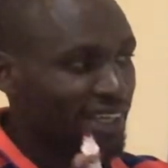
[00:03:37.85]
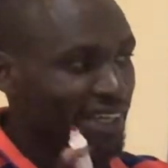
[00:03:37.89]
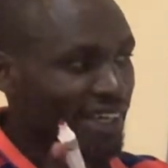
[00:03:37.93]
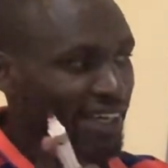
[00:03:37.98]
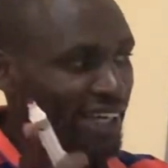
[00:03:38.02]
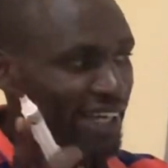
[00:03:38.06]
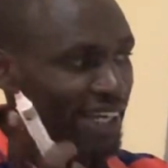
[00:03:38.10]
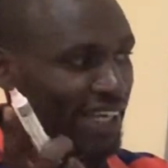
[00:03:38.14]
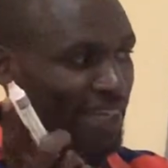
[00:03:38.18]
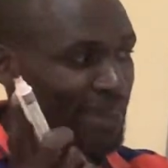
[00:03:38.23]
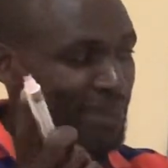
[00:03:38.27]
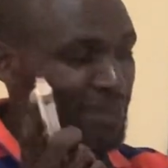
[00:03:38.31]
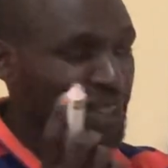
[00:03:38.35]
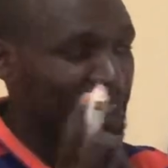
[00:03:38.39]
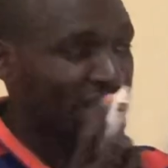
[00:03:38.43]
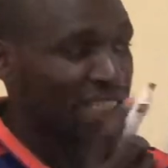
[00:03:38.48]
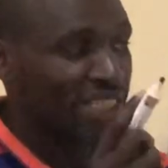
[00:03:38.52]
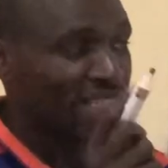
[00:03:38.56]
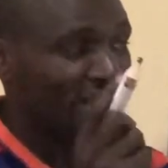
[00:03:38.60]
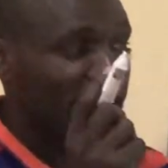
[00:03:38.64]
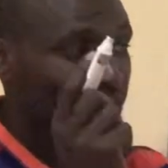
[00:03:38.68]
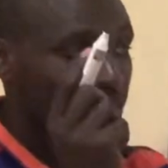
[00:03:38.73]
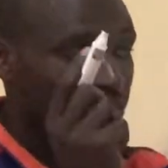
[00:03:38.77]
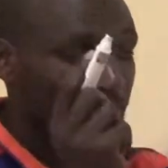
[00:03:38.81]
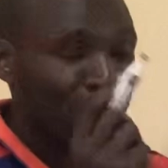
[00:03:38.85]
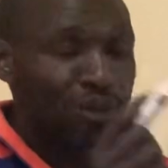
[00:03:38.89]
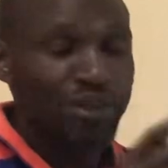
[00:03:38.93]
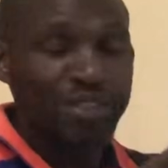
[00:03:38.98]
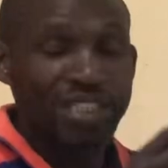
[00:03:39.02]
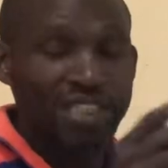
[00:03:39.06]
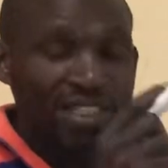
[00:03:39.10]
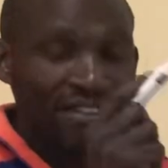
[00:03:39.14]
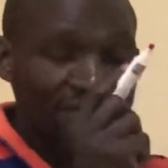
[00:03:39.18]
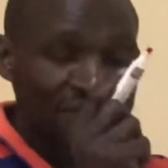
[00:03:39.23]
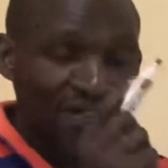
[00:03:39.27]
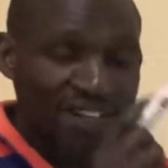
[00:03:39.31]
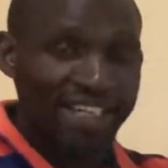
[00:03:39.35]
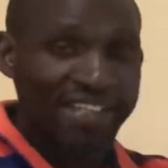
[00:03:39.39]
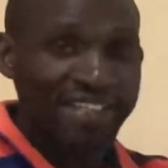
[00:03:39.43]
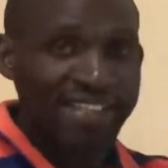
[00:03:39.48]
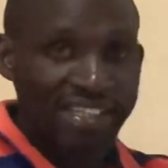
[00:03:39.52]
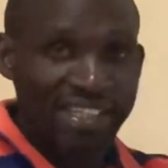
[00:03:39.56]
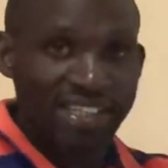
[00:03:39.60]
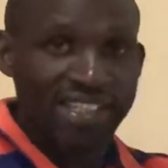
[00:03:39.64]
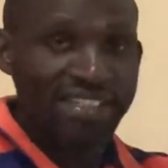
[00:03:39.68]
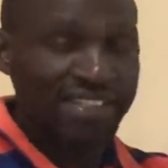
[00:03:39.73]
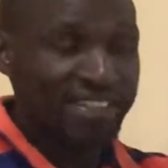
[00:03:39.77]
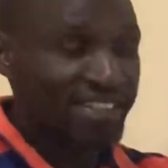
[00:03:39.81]
there was the first
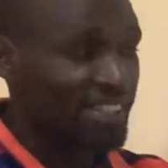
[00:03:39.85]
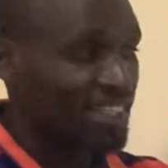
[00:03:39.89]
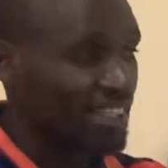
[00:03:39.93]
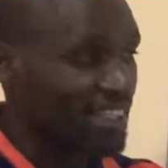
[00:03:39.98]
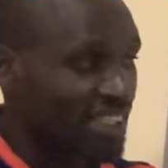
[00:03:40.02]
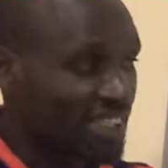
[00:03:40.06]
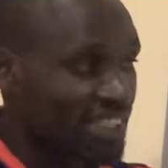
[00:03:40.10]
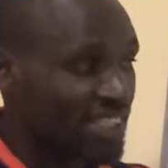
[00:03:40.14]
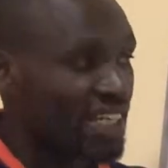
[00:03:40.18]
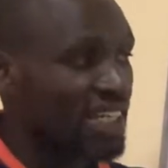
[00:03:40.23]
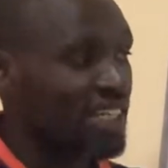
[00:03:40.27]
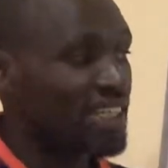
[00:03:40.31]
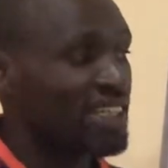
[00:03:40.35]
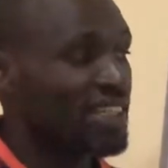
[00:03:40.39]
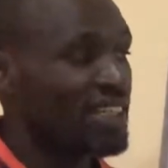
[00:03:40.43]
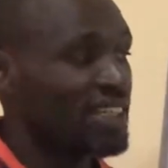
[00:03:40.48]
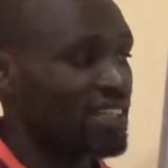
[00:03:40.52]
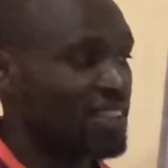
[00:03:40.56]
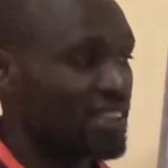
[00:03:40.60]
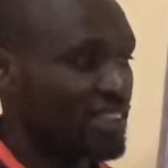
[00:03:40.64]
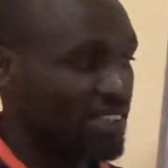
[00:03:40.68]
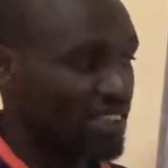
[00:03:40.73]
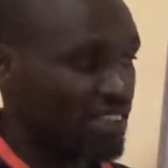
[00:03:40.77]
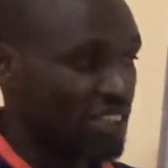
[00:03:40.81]
case in Italy,